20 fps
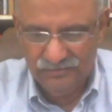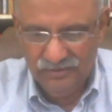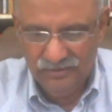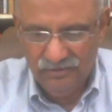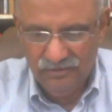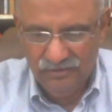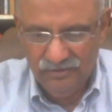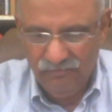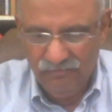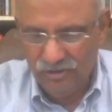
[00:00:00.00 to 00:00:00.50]

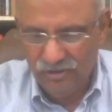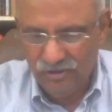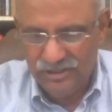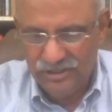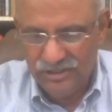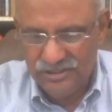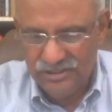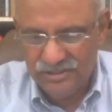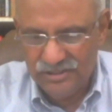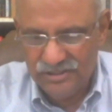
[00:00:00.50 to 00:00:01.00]
For
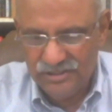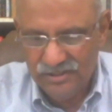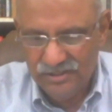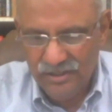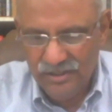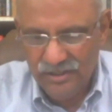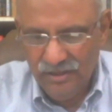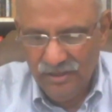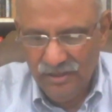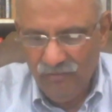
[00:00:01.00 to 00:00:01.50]
this
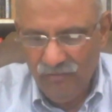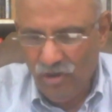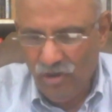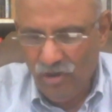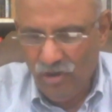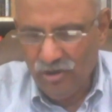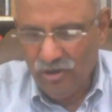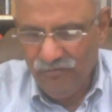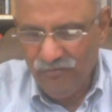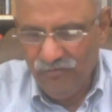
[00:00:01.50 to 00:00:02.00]
want
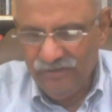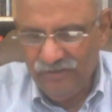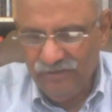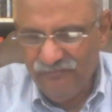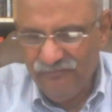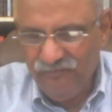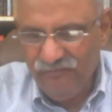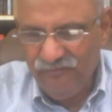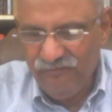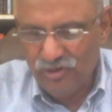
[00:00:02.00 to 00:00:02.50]
of
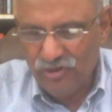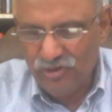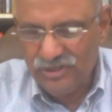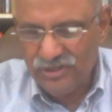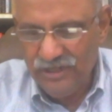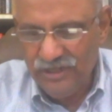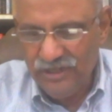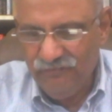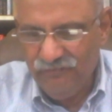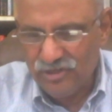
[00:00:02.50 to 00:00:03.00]

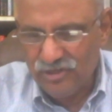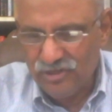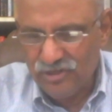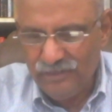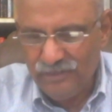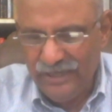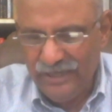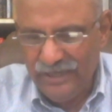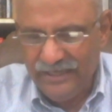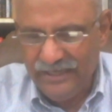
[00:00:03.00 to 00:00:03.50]

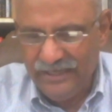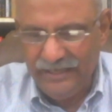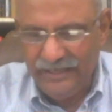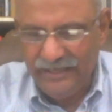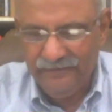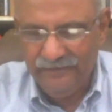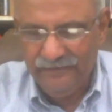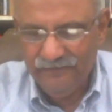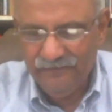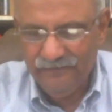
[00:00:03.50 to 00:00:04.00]
enforceability,
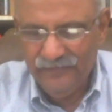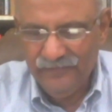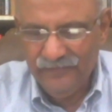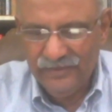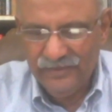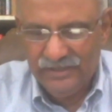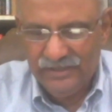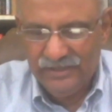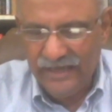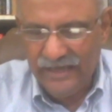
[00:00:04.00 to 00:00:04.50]

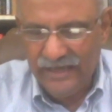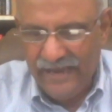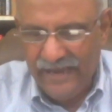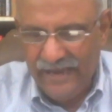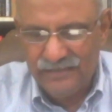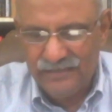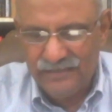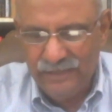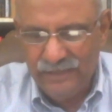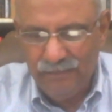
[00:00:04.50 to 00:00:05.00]
there has
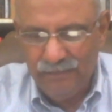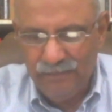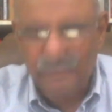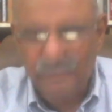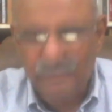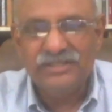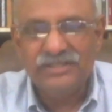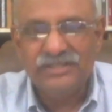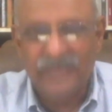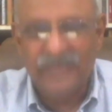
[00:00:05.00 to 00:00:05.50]
been much
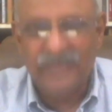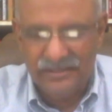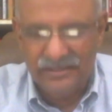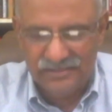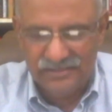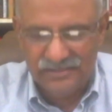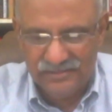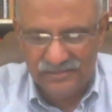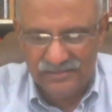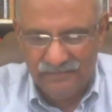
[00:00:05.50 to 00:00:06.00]

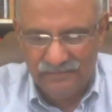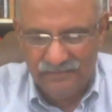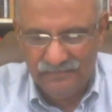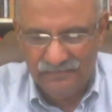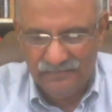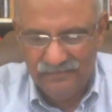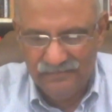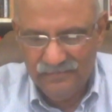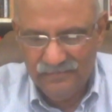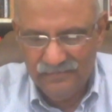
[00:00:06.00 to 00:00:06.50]
criticism.
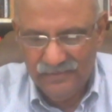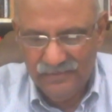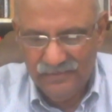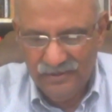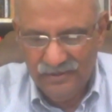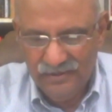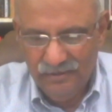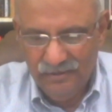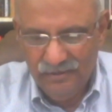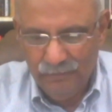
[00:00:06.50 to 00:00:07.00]

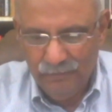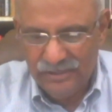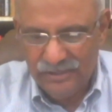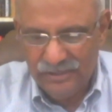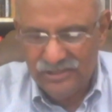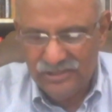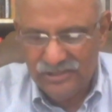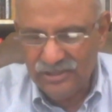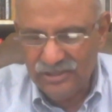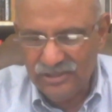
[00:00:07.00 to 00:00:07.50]
But this
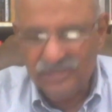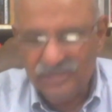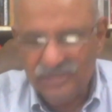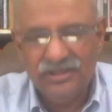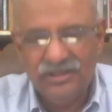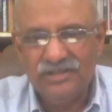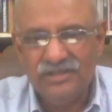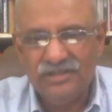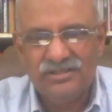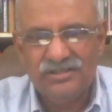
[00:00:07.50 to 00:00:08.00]

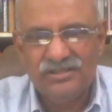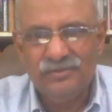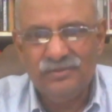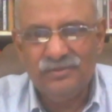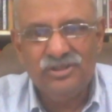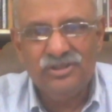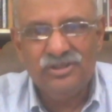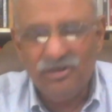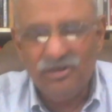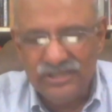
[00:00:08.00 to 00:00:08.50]
criticism is
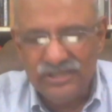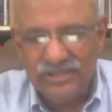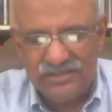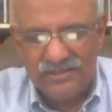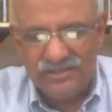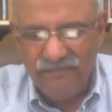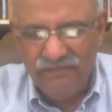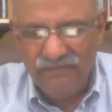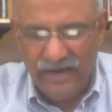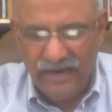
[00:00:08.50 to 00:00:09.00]
not
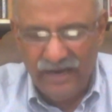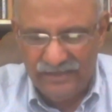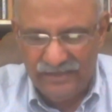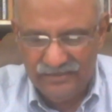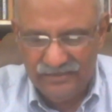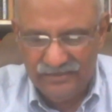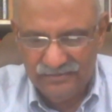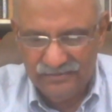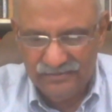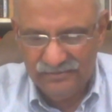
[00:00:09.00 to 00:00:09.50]
justified.
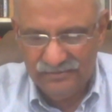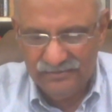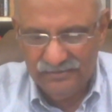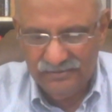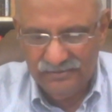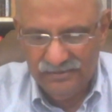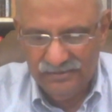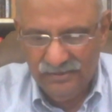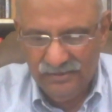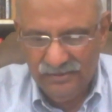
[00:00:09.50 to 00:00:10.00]

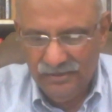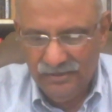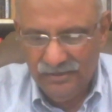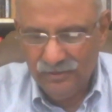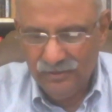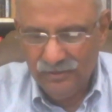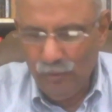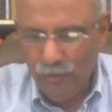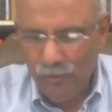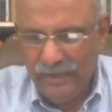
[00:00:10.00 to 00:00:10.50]
Though
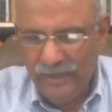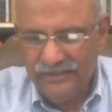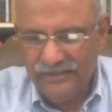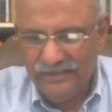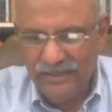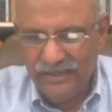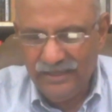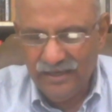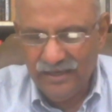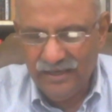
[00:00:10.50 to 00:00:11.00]
by
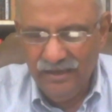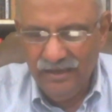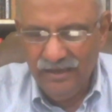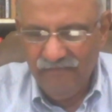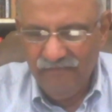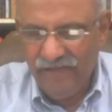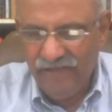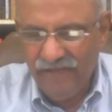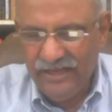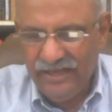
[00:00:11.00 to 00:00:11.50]
their
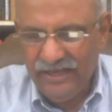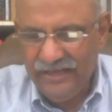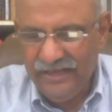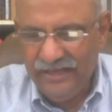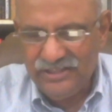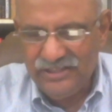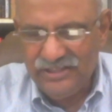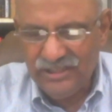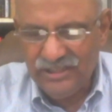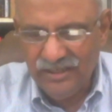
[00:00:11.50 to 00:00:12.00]
very
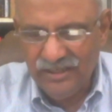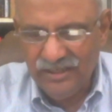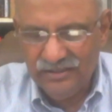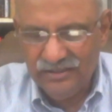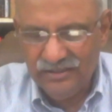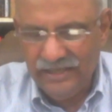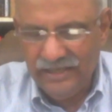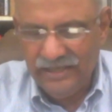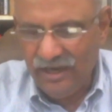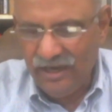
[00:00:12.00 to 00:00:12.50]
nature, they
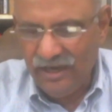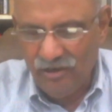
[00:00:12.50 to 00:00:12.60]
are not